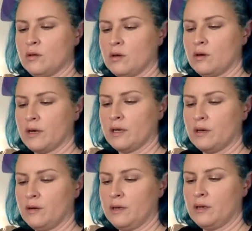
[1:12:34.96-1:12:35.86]
right.
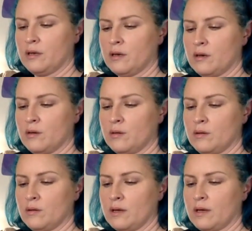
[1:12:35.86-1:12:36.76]

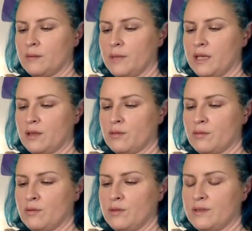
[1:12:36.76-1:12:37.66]
Gotta make it
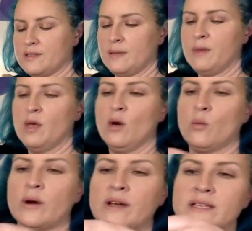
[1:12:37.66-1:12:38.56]
through the seam
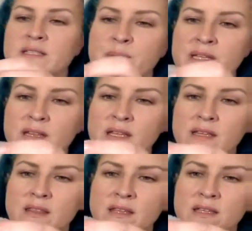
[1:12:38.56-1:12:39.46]
where it's been like
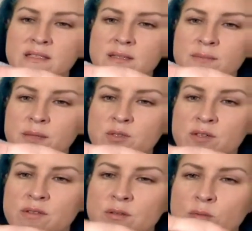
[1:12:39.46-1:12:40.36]
this. Sometimes you have
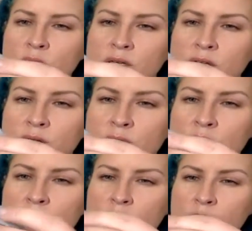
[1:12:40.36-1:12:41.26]
to work it through
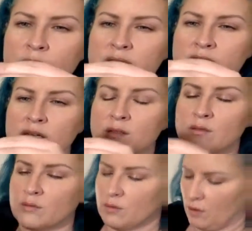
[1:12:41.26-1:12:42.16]
a little bit to get it
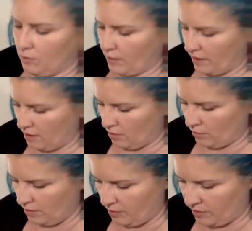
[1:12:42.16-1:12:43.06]
through all the way. Oh,
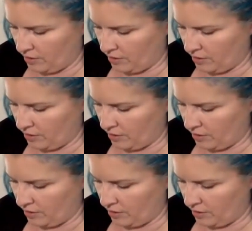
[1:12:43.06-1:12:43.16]
come on.